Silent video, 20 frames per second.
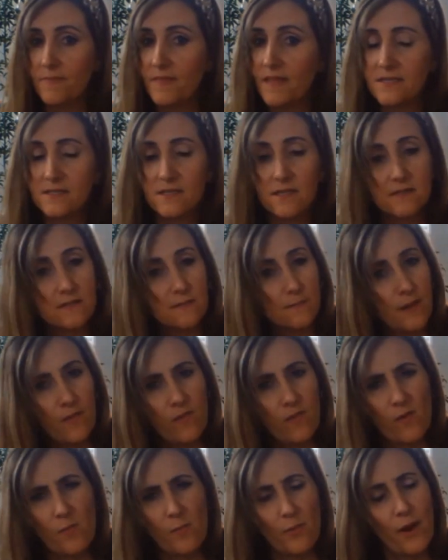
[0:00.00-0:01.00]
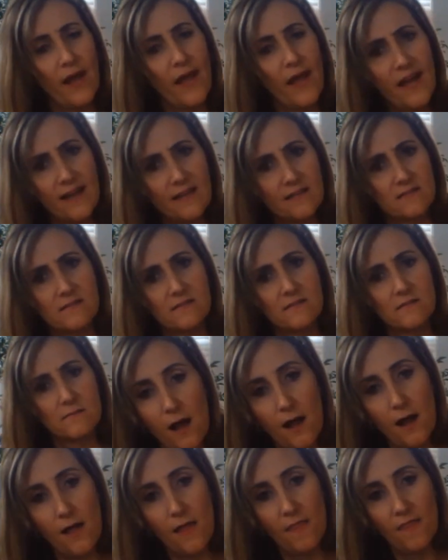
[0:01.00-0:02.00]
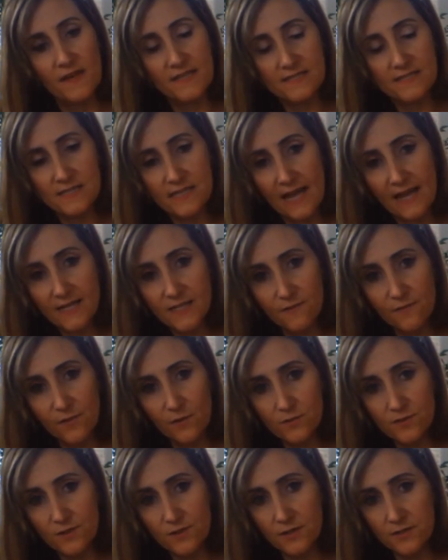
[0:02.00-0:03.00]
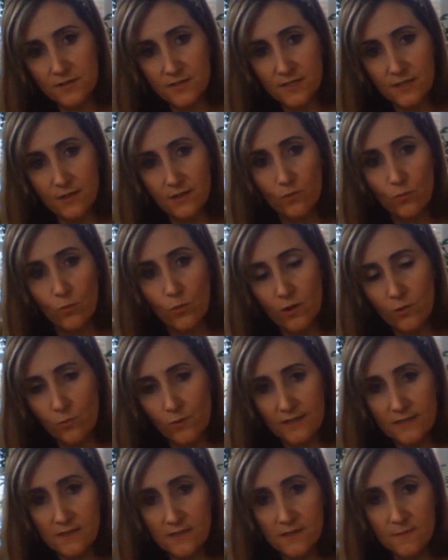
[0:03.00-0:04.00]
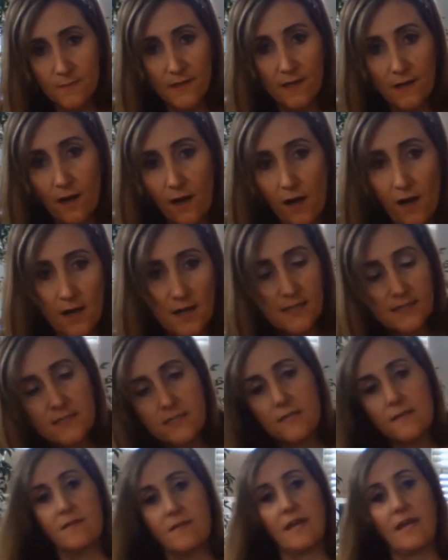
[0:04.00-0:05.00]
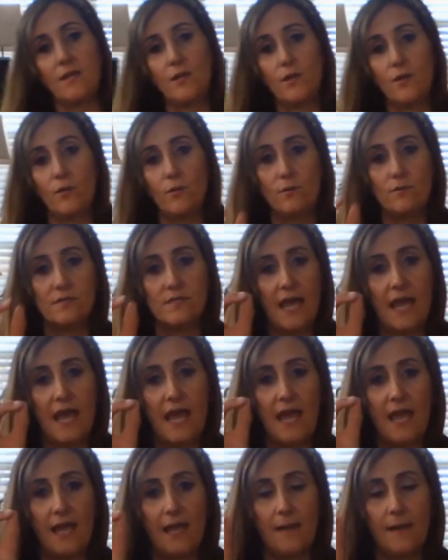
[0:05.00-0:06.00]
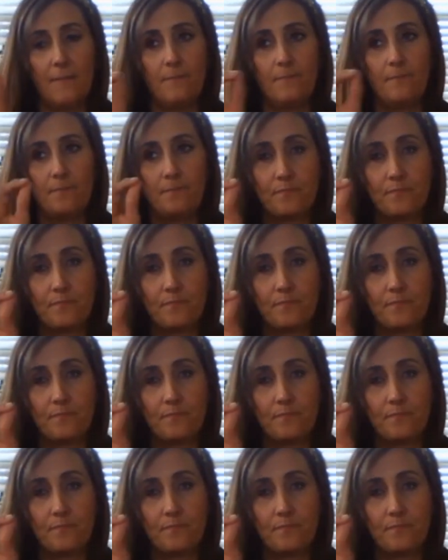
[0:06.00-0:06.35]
that doesn't mean they're brass. The saxophones are considered woodwinds because they use a